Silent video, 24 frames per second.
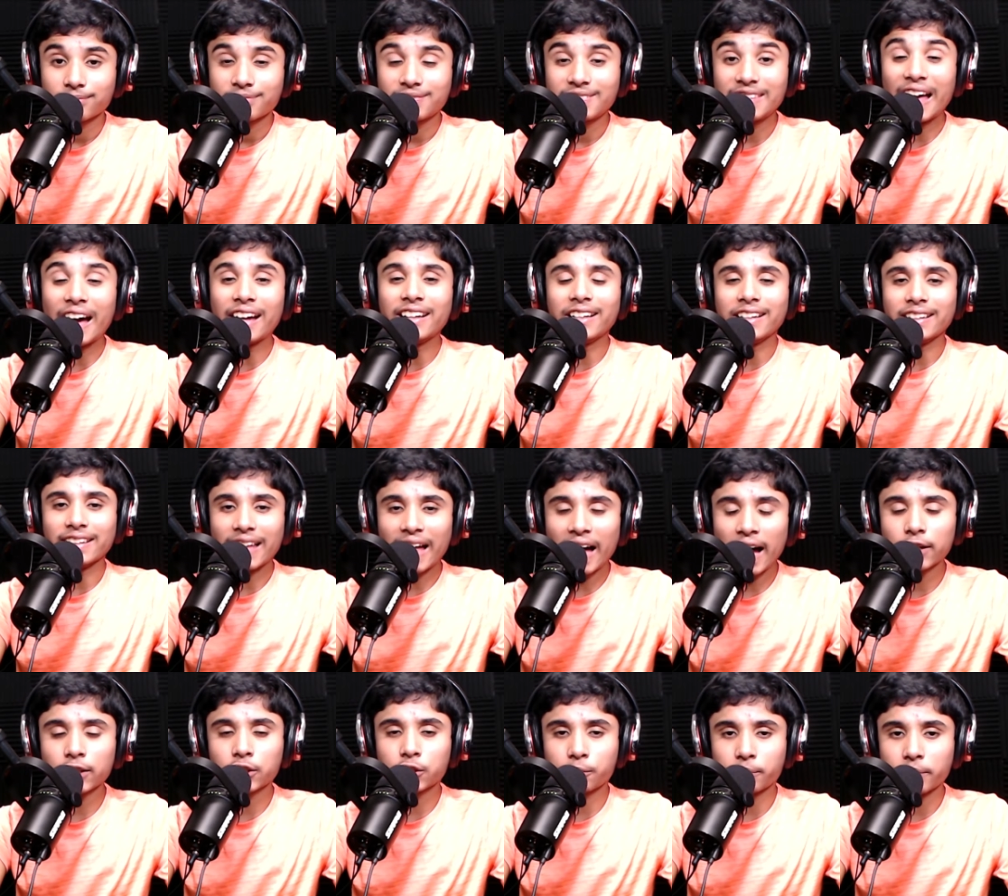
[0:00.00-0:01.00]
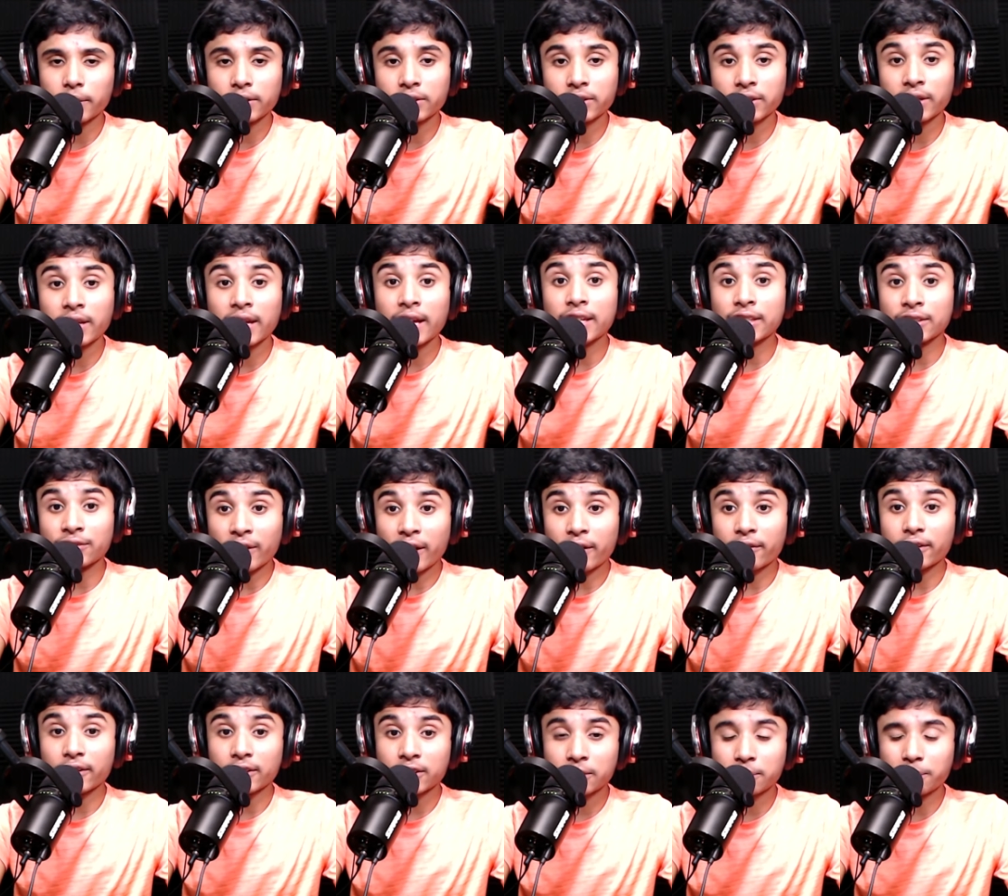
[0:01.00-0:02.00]
Now, the last reason is
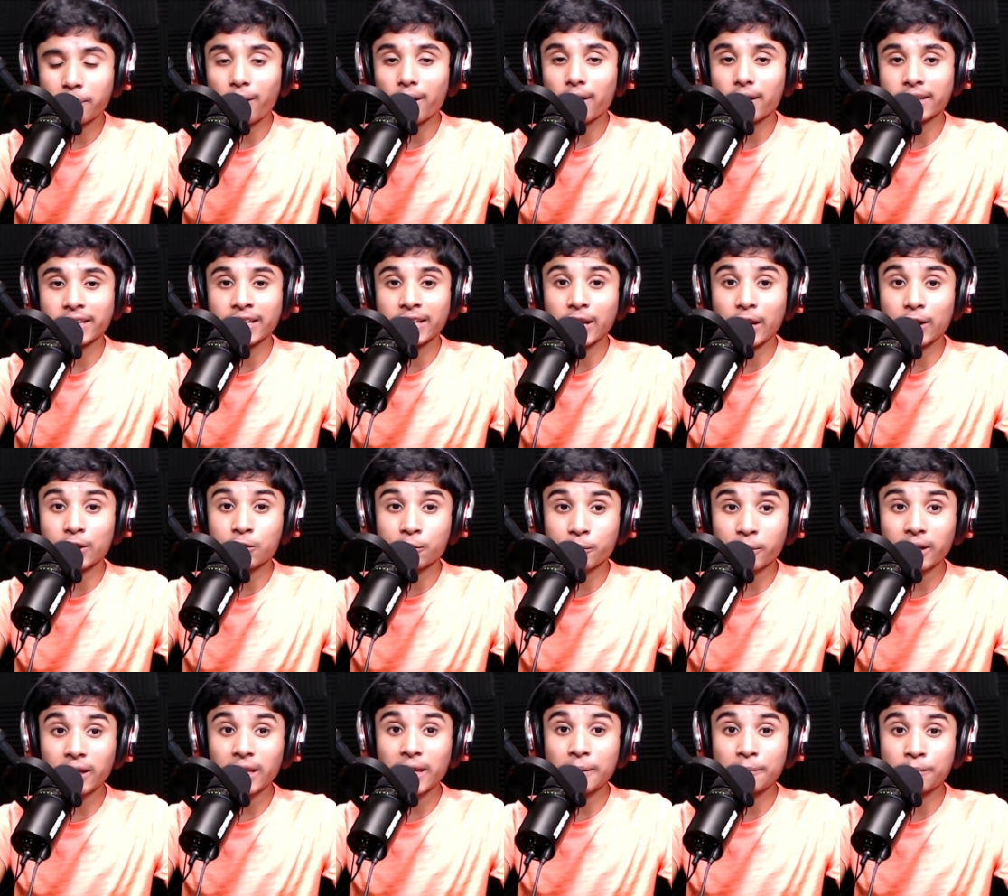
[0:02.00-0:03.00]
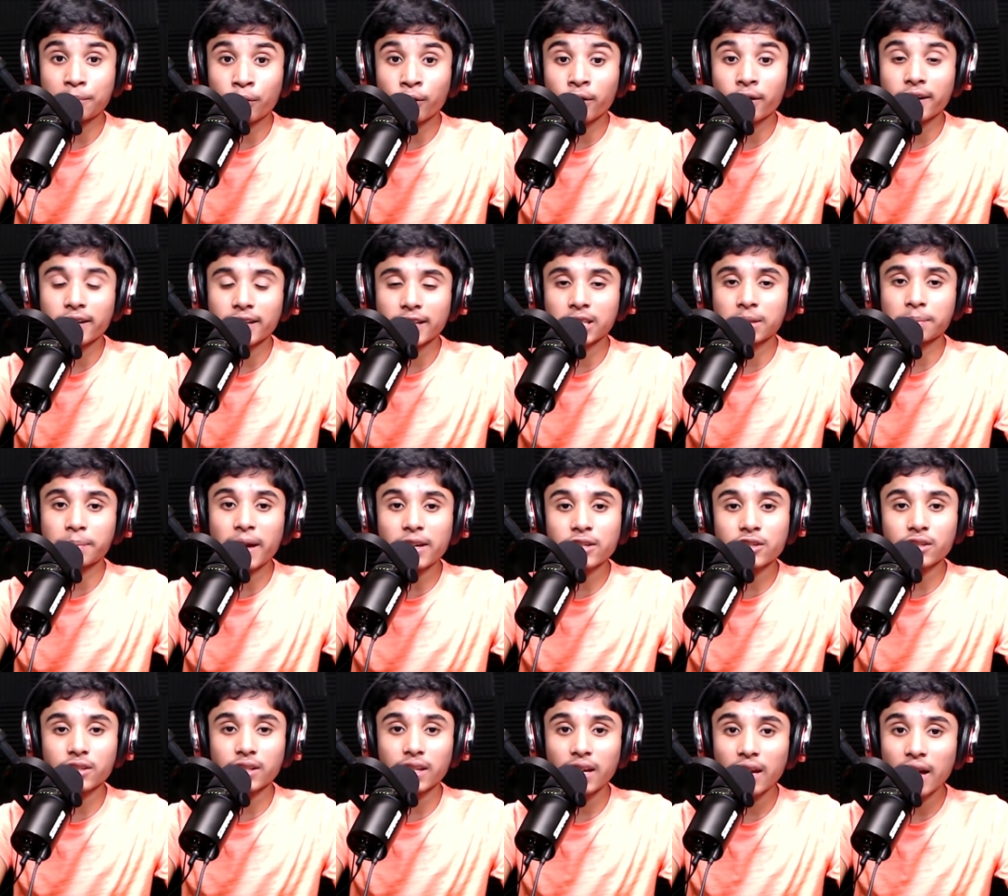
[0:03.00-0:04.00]
very smart, and it's really important,
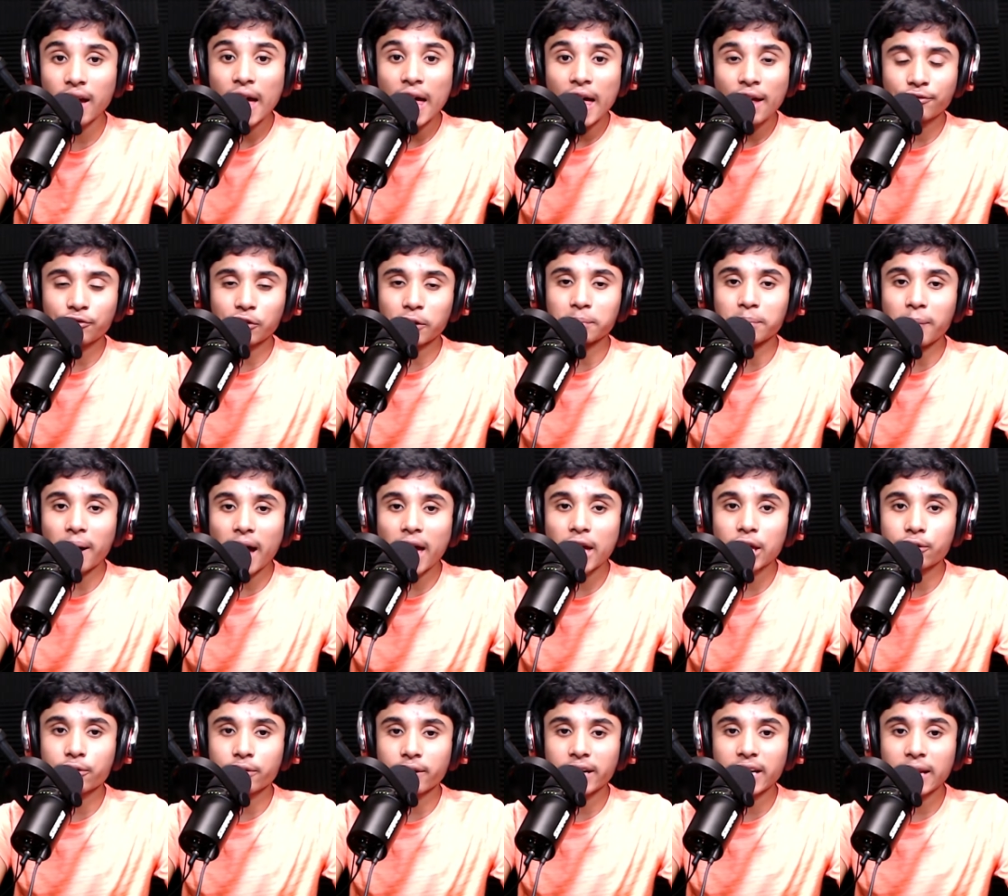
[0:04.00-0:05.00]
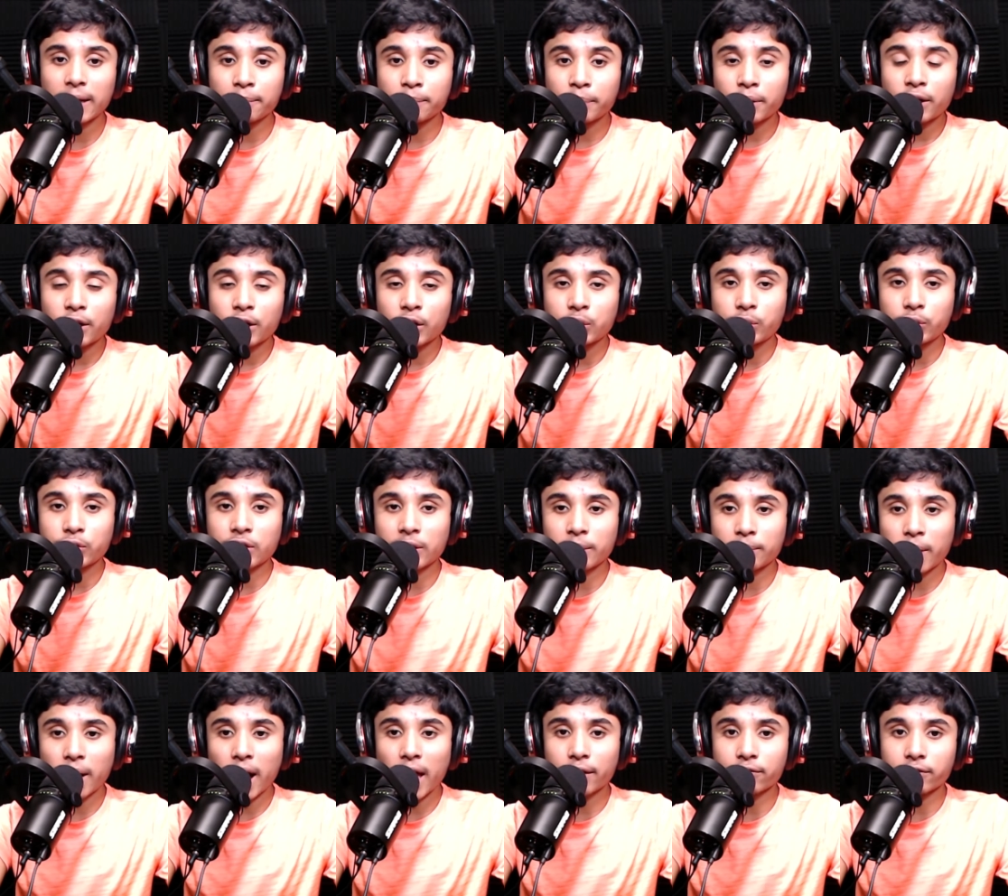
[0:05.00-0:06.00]
especially for migrating birds, which are
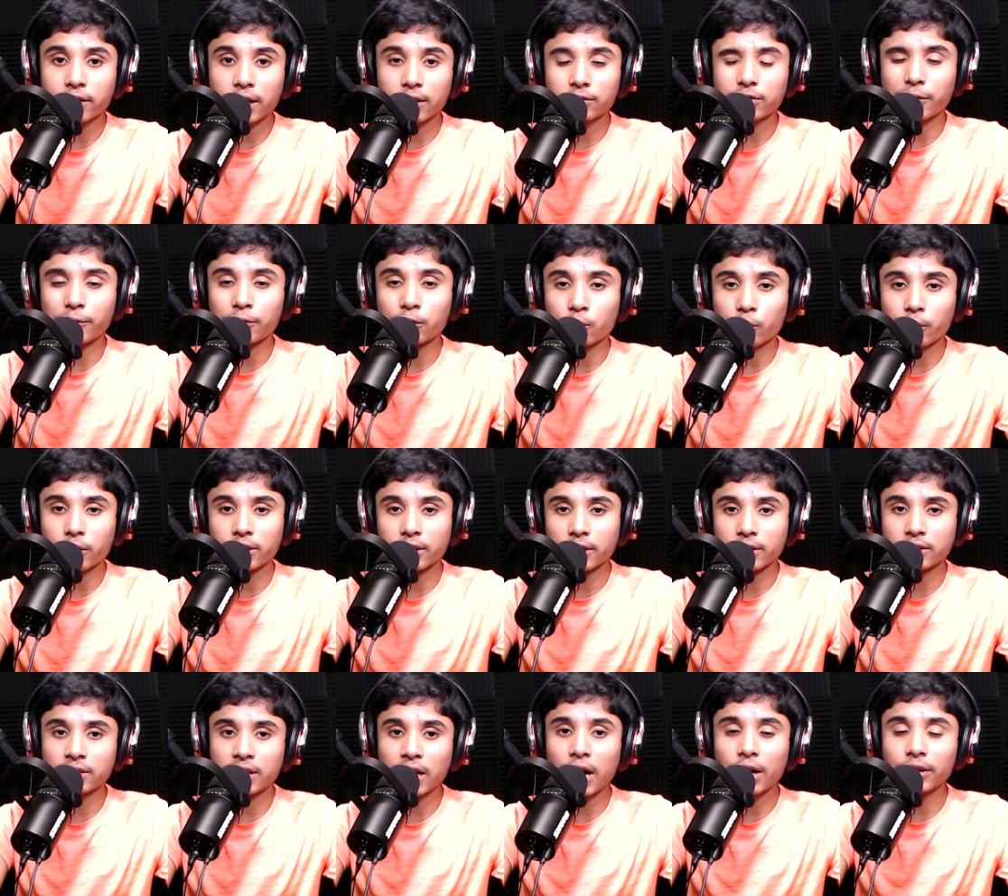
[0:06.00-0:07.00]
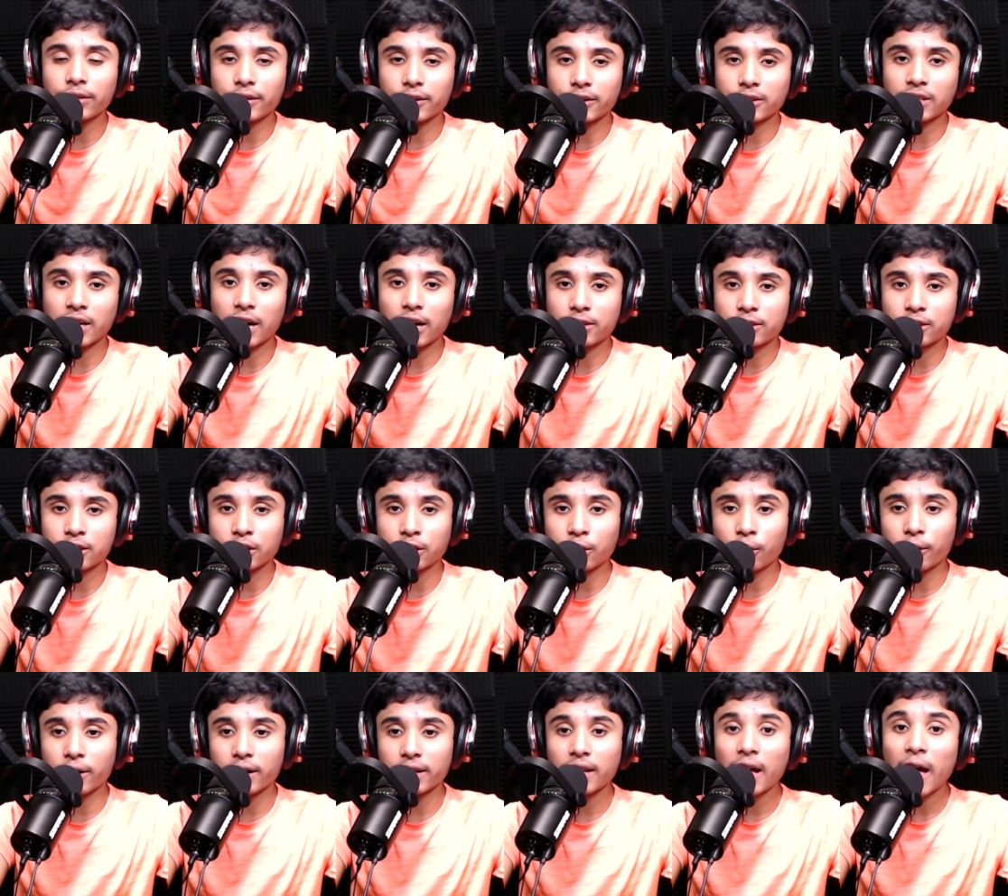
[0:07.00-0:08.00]
migrating from north to south or south to
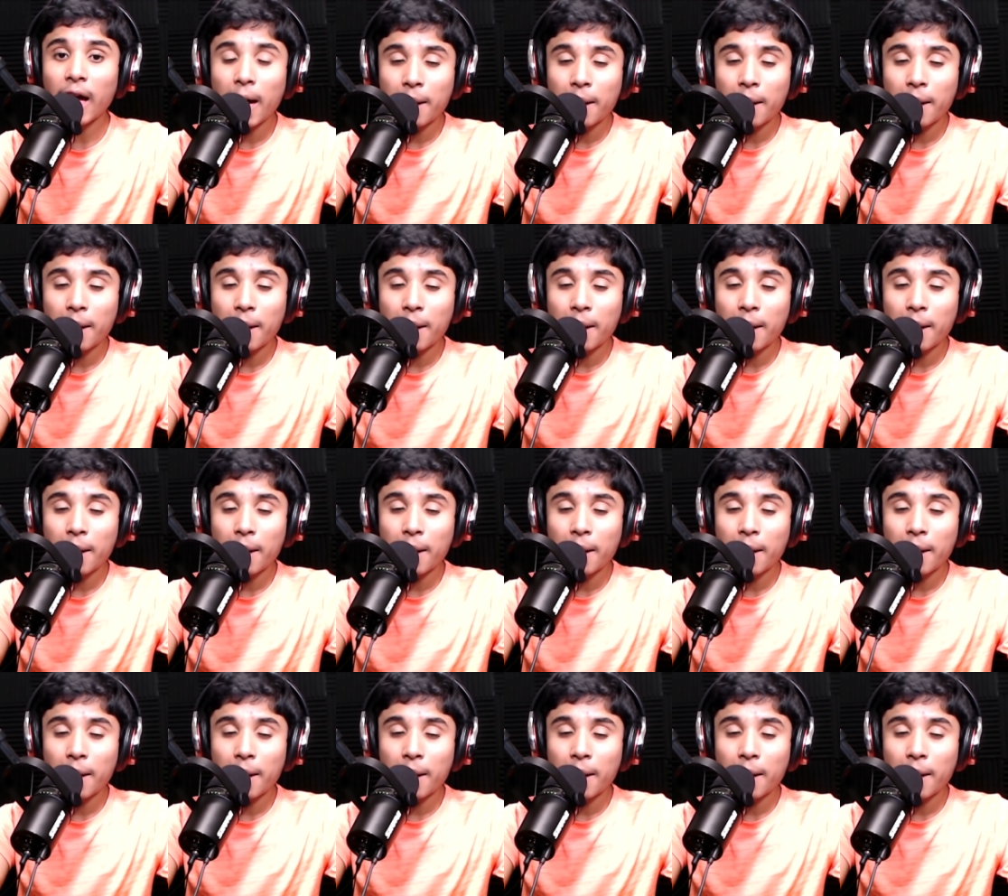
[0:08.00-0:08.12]
north,